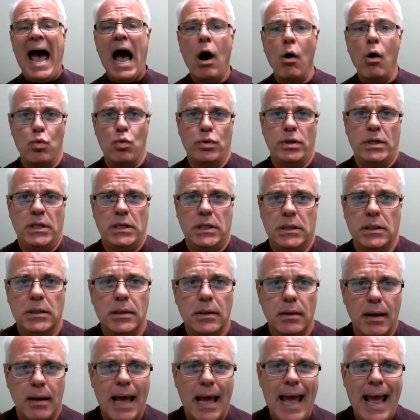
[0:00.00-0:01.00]
out
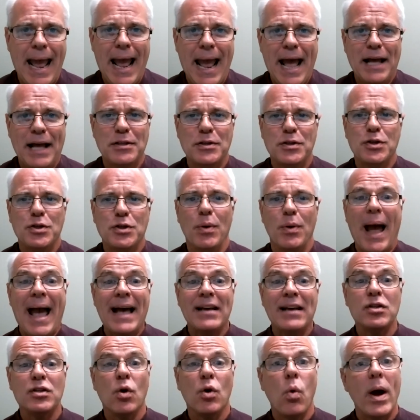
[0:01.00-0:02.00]
and to
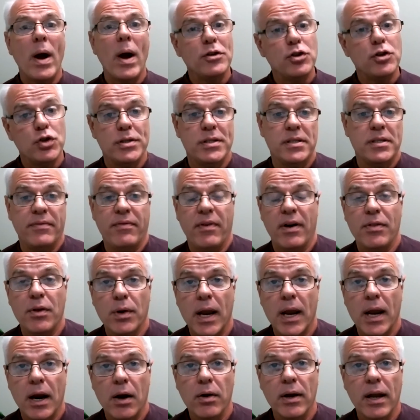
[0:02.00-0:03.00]
ask questions of other
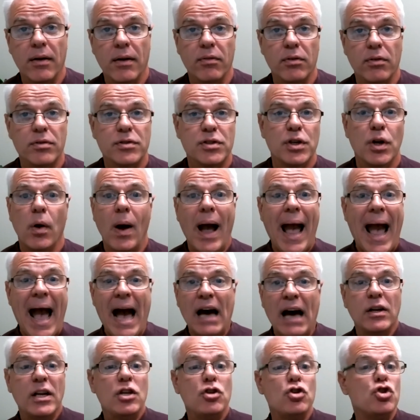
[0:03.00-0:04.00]
caregivers you know
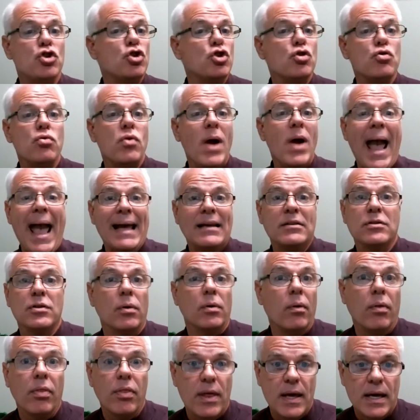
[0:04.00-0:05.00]
how did you
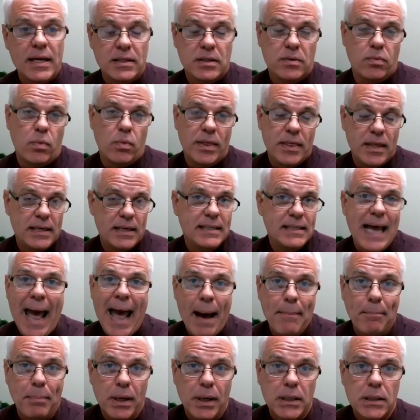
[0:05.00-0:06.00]
handle this when this
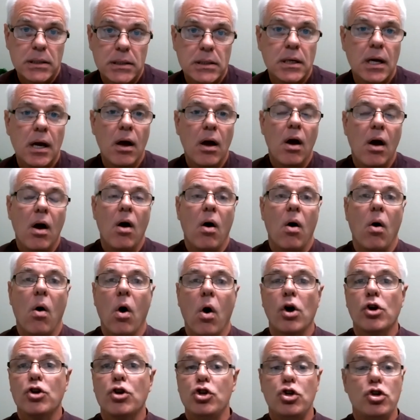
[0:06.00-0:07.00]
happened
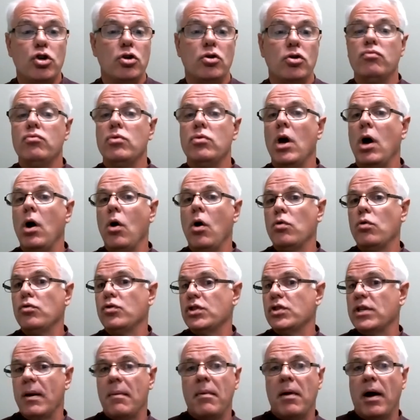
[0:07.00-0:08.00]
or do you know
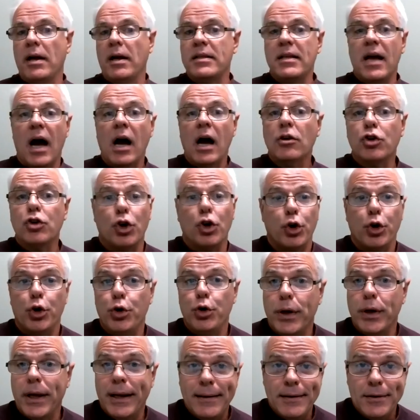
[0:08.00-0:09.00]
some a doctor
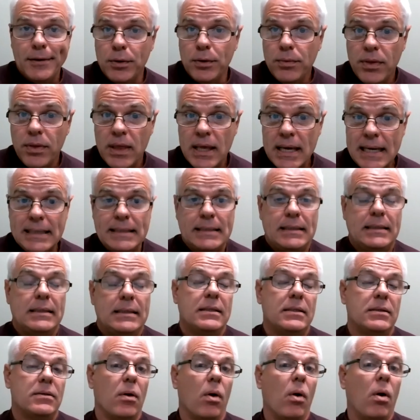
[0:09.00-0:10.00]
who can do
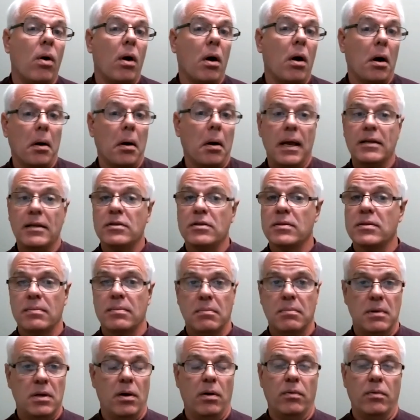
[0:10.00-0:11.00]
this or it's
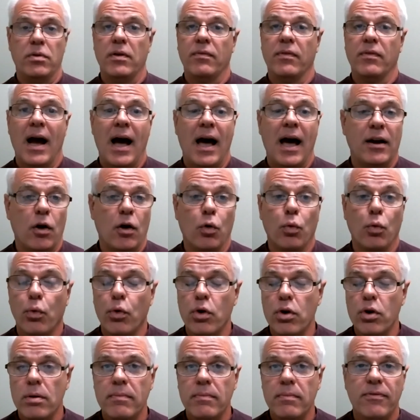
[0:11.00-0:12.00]
you know you've got a
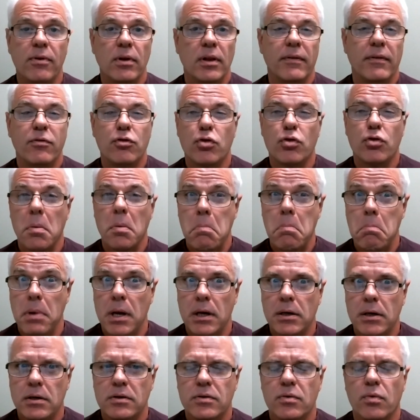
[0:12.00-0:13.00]
room full of
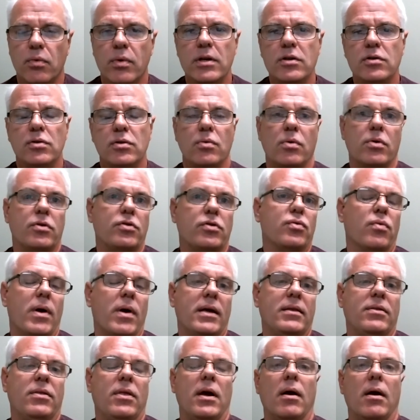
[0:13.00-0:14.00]
tremendous resource
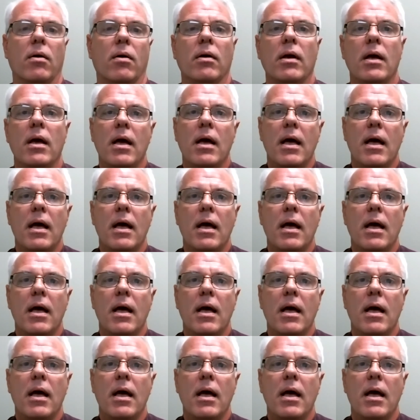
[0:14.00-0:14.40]
right there